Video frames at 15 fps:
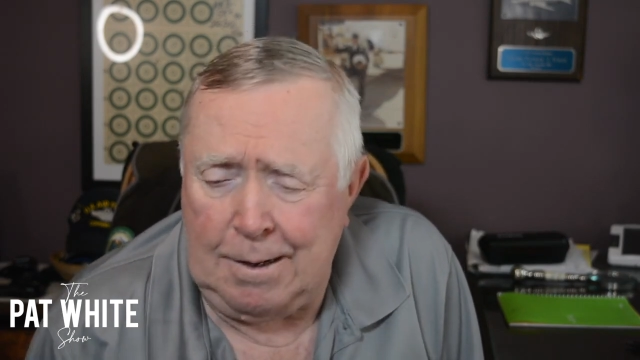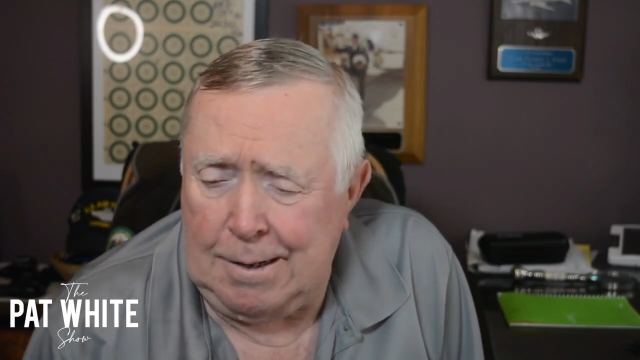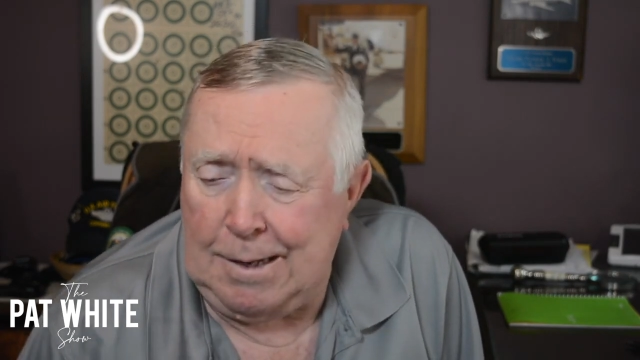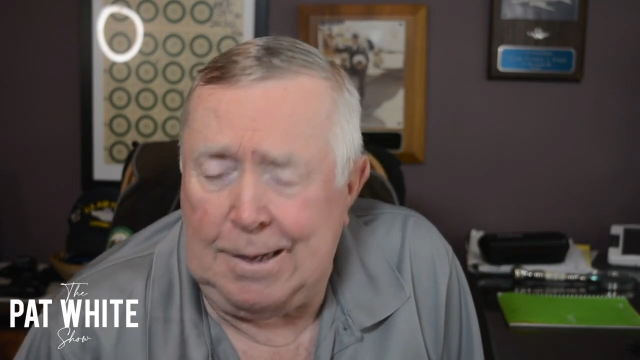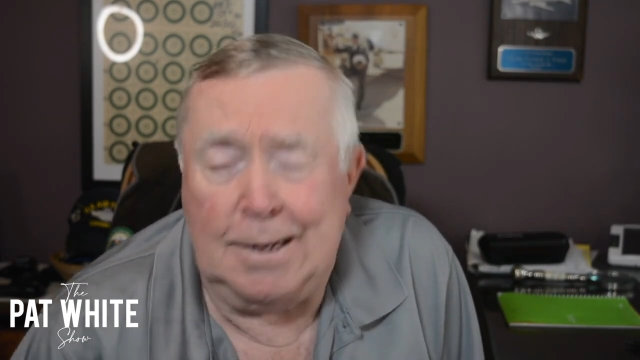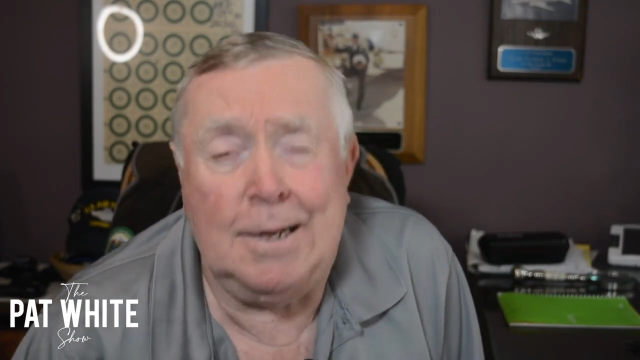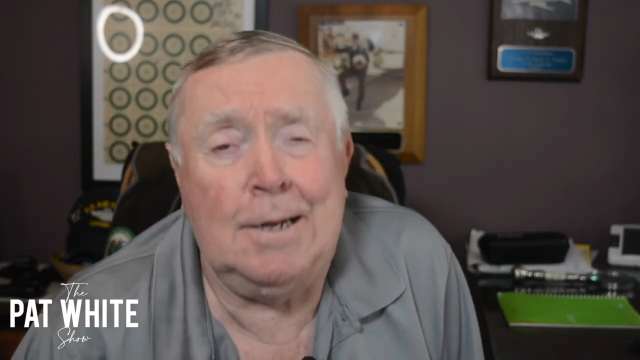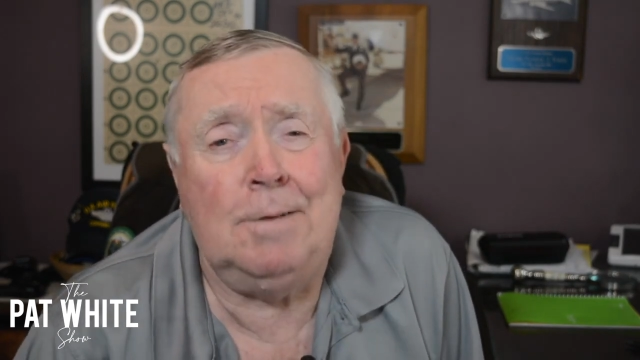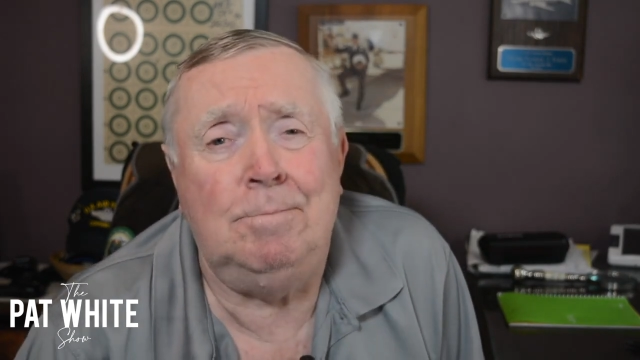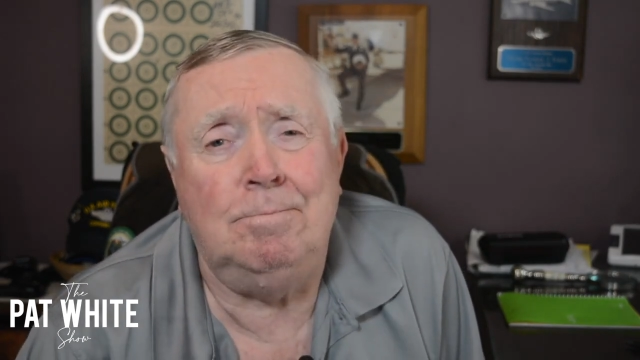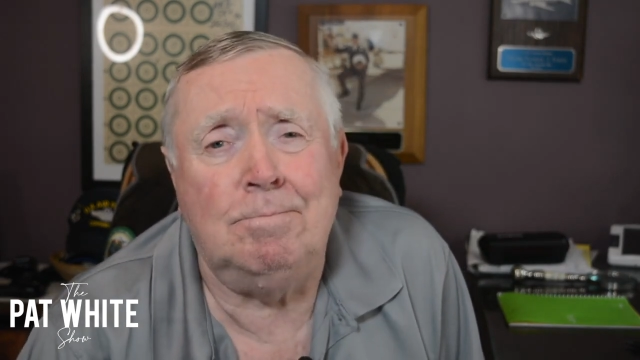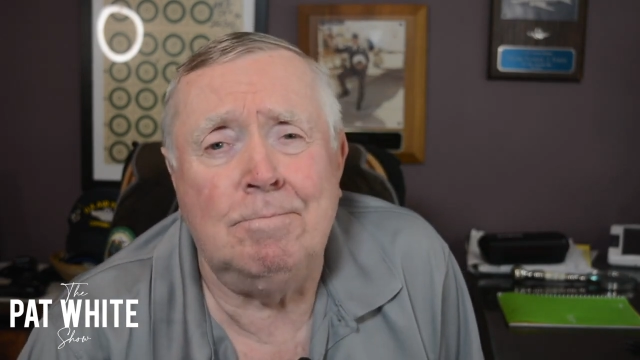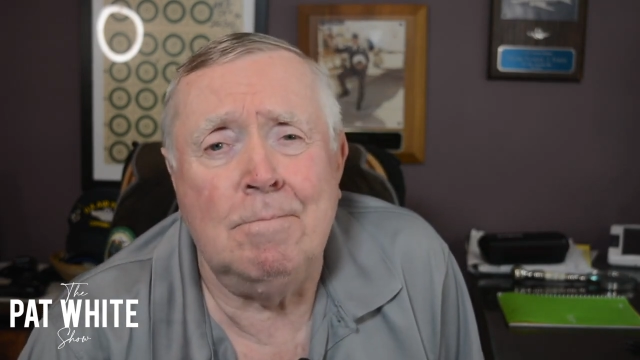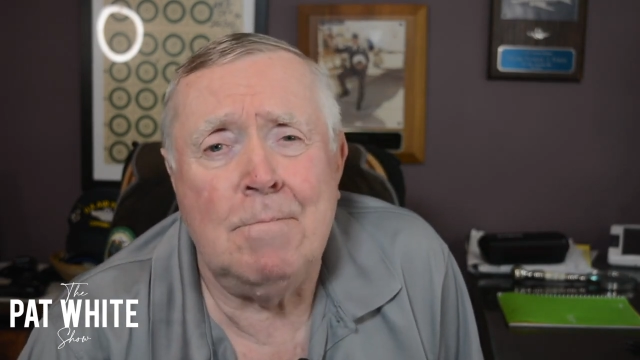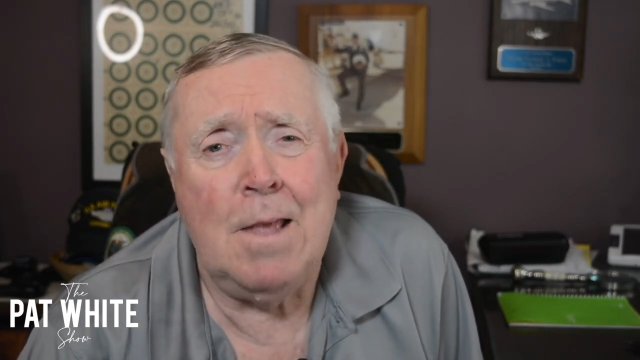
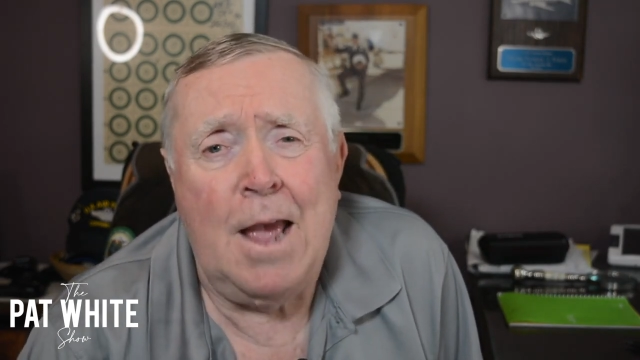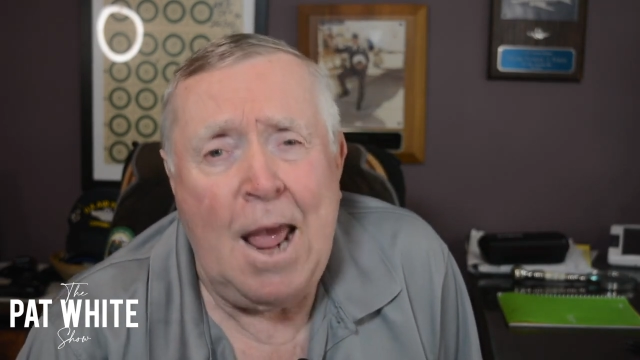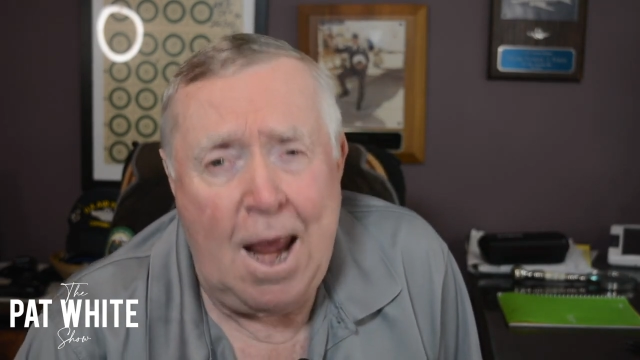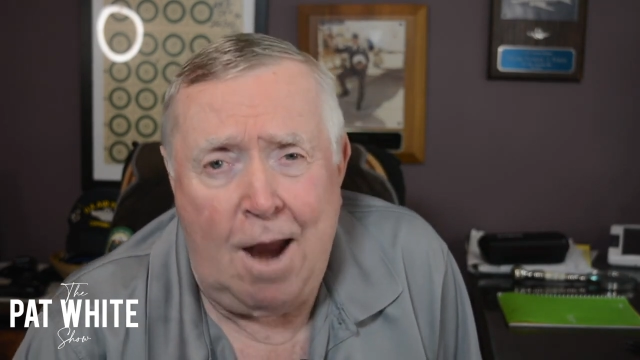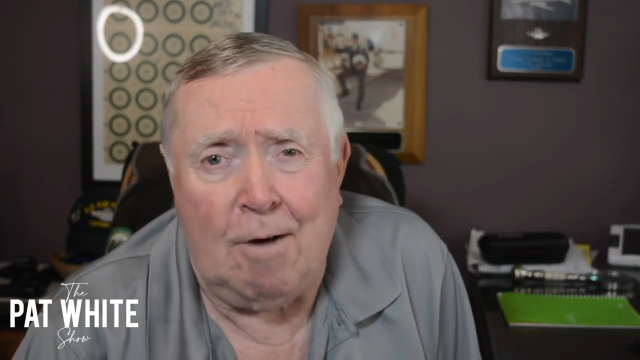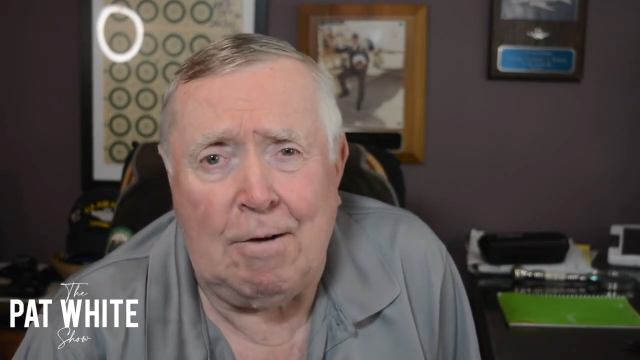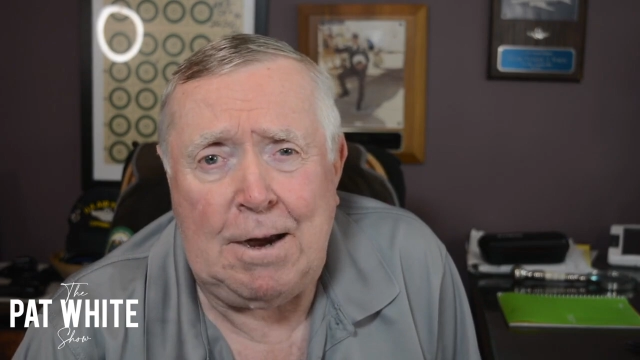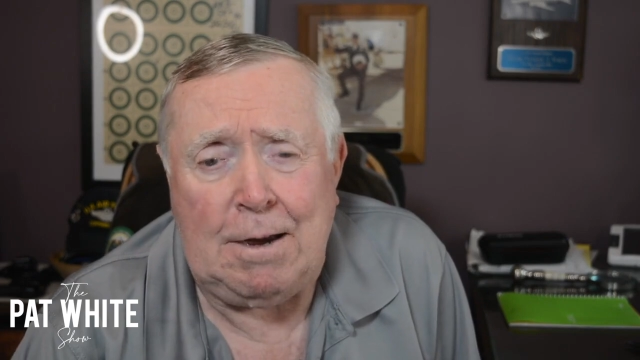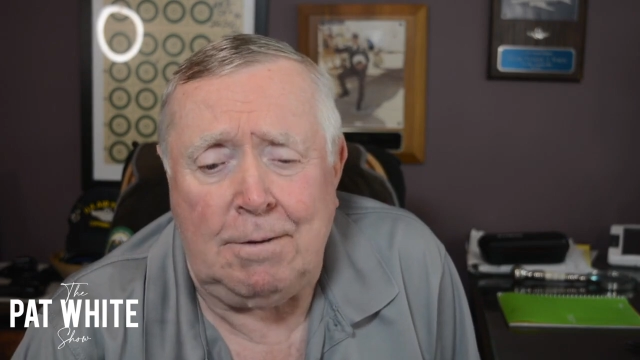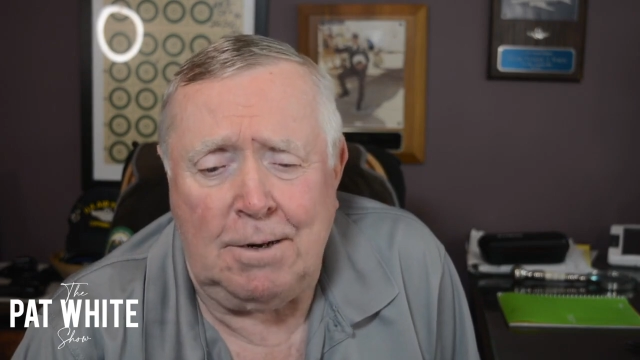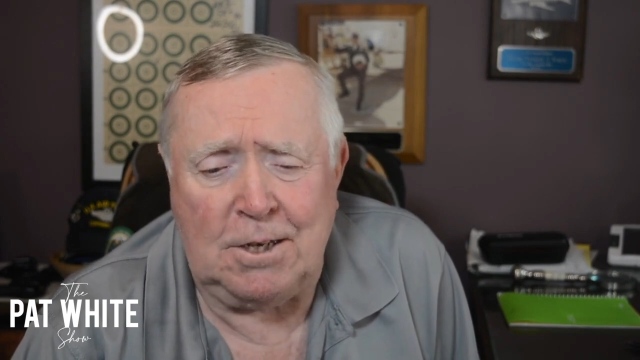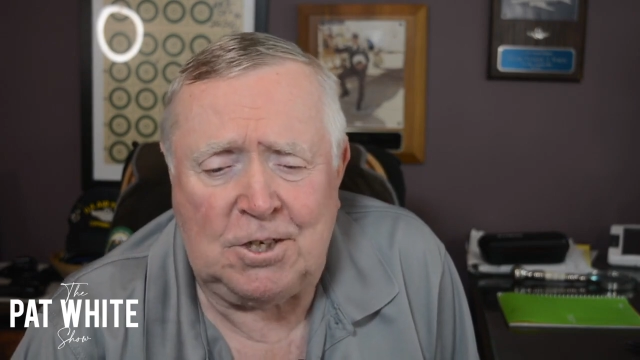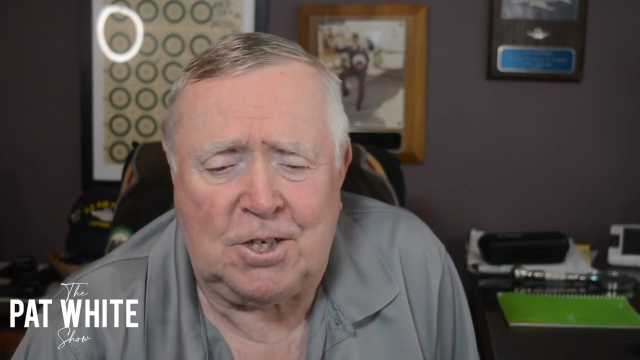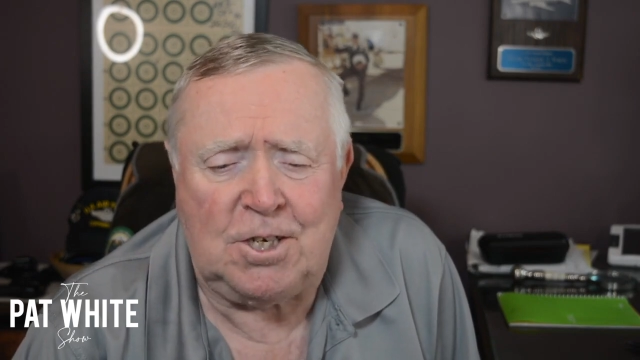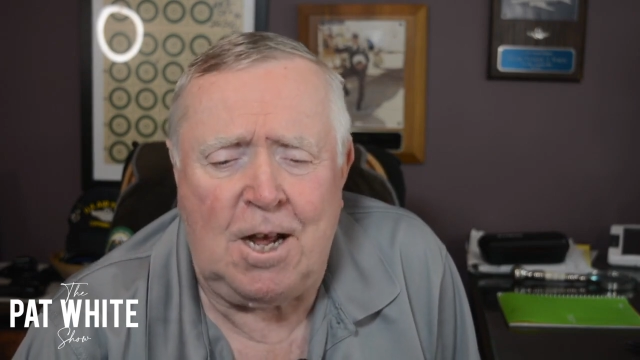Harry,
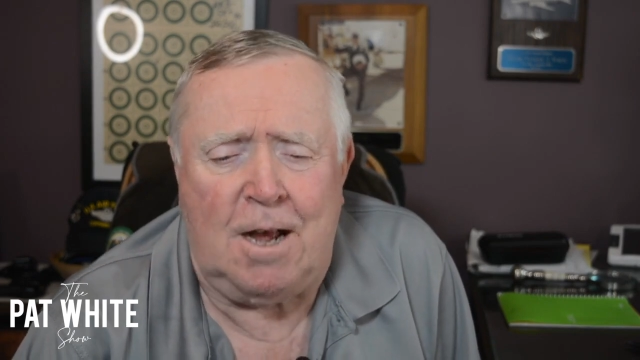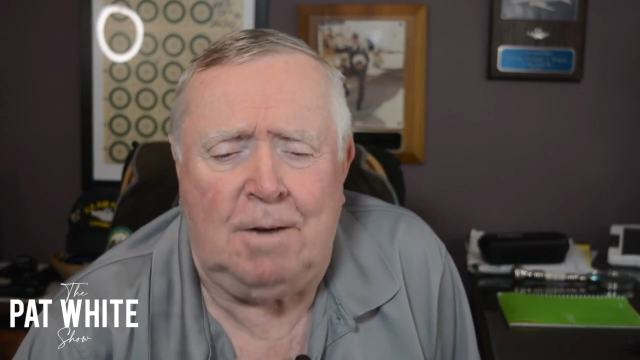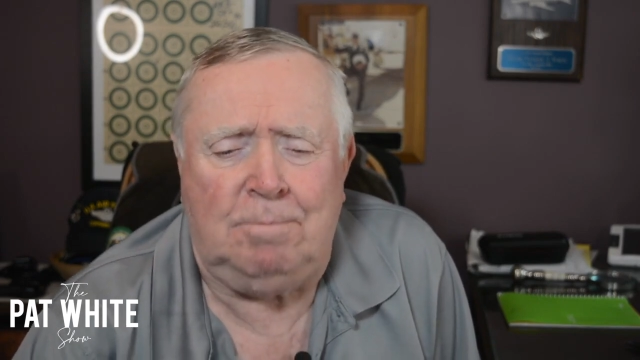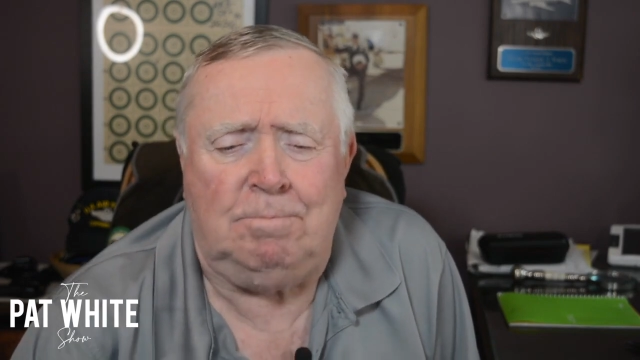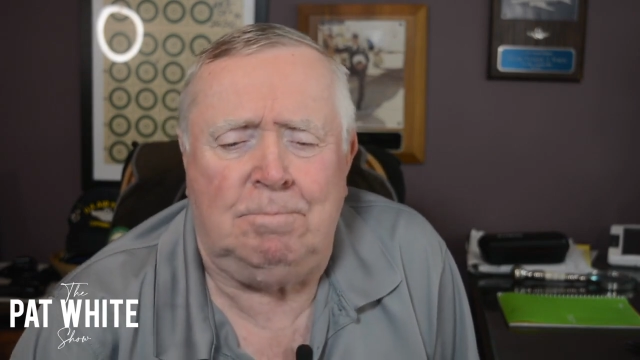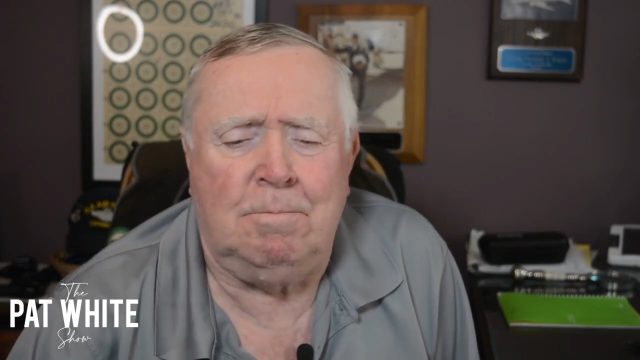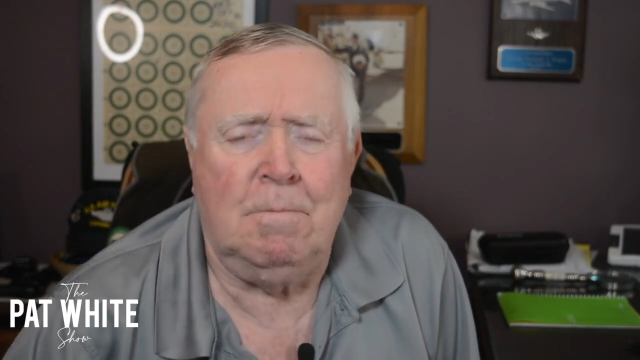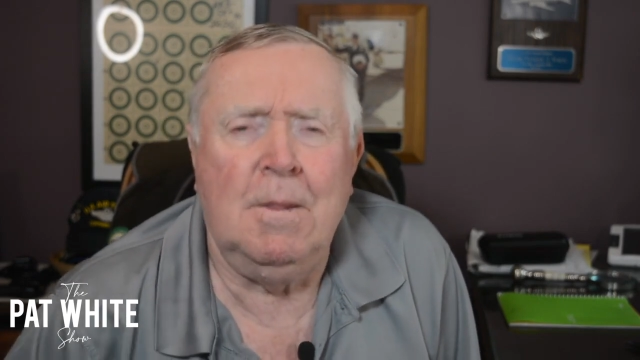his son.